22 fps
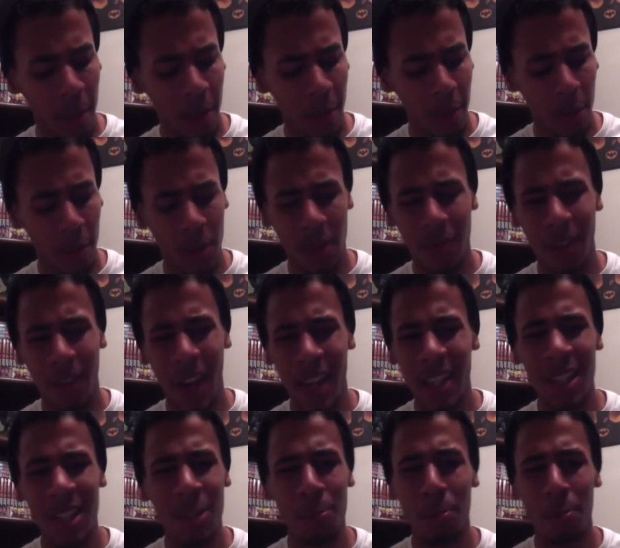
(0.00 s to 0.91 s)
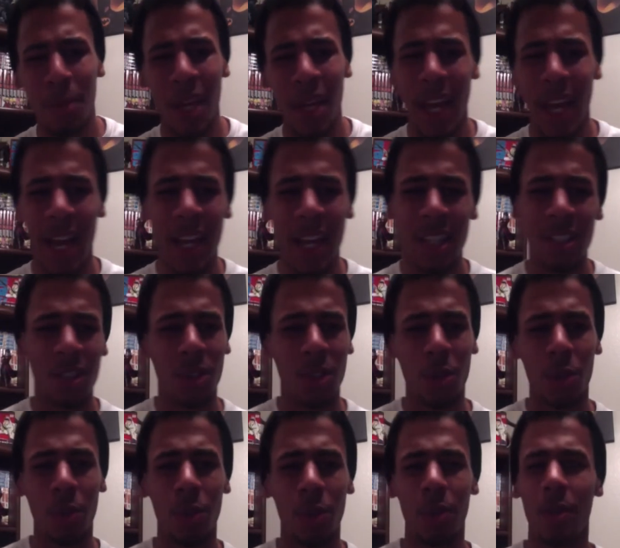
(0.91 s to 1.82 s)
was fighting this big ass
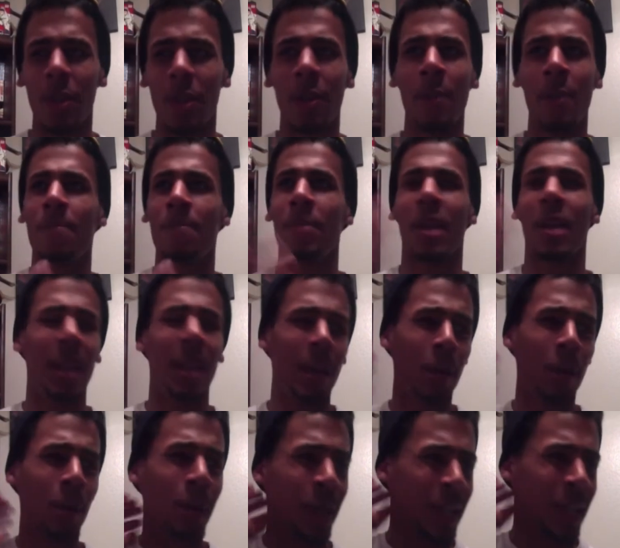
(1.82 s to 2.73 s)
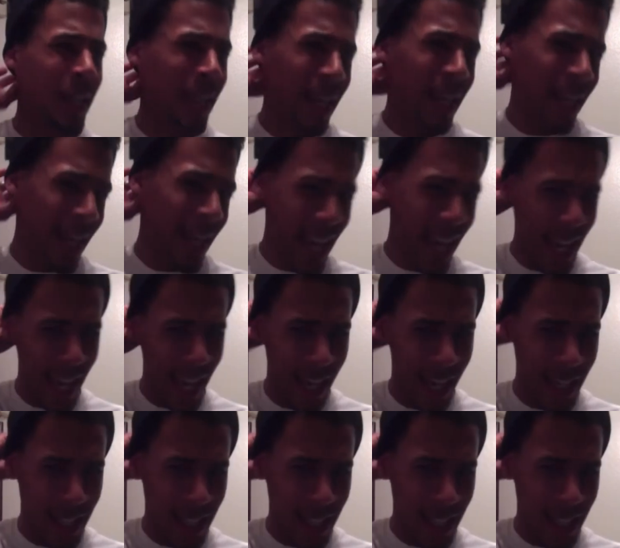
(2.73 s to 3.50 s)
dude, and they were getting eggs